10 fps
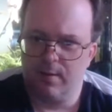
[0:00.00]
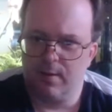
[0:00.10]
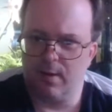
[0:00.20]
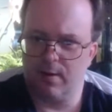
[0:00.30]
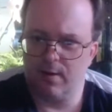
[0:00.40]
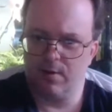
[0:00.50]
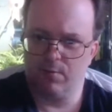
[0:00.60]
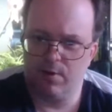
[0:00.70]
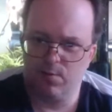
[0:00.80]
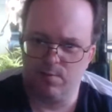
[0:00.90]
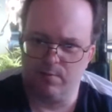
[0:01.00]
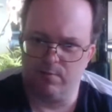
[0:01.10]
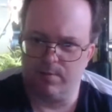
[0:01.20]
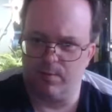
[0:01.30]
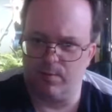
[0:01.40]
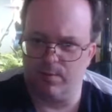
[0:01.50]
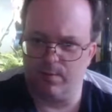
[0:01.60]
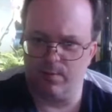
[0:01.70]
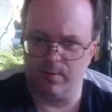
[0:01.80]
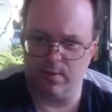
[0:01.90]
Handheld Raspberry Ripple with
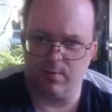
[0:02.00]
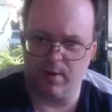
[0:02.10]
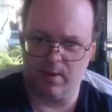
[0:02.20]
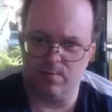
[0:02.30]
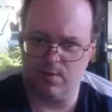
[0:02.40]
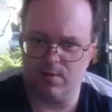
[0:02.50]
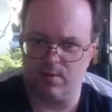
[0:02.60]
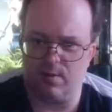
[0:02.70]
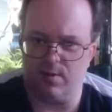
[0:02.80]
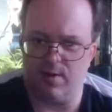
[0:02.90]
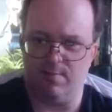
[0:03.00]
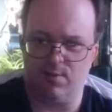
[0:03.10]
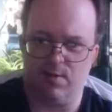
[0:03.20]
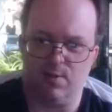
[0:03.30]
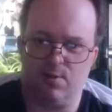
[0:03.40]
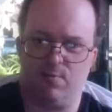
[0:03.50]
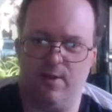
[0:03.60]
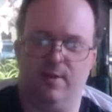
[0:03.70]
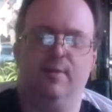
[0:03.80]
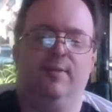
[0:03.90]
all your games. Couldn't even see the
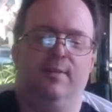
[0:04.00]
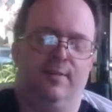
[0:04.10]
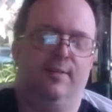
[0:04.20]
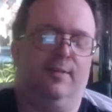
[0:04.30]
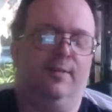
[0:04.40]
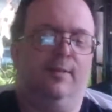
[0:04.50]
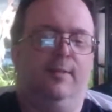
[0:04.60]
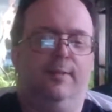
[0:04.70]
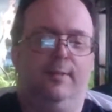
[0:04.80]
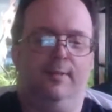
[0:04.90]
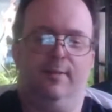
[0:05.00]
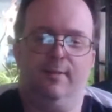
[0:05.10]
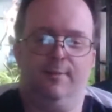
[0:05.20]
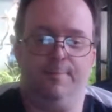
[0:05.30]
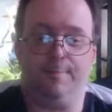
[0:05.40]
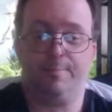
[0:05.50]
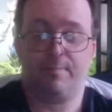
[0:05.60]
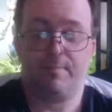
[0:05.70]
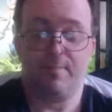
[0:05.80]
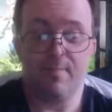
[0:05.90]
screen. Yeah,
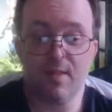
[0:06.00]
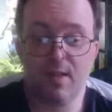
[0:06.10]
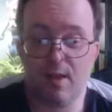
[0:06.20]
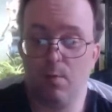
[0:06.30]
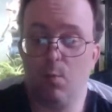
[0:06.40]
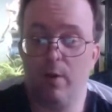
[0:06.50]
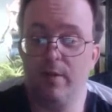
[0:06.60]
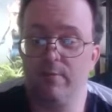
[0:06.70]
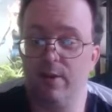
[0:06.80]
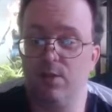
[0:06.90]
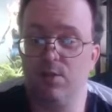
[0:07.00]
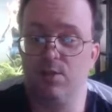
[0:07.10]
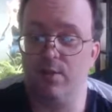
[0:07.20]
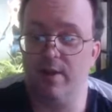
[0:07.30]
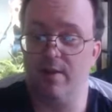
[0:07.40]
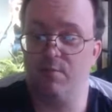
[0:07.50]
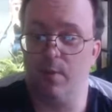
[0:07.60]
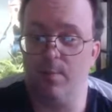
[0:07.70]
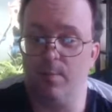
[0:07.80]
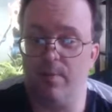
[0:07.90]
one of the reasons I never
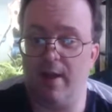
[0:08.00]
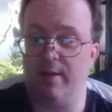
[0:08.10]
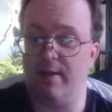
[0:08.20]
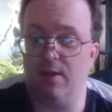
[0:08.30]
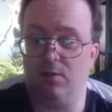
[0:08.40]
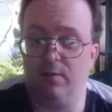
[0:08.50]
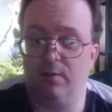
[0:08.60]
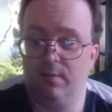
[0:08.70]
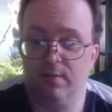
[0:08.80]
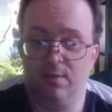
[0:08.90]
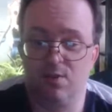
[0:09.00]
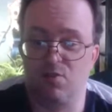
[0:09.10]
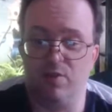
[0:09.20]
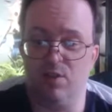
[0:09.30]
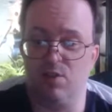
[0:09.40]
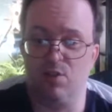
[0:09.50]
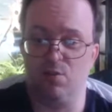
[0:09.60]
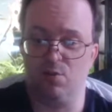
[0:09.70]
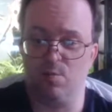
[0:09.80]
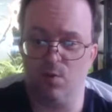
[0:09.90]
went handheld. Screens are
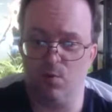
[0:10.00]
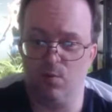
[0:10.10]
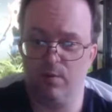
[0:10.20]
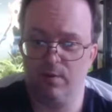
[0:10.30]
too small.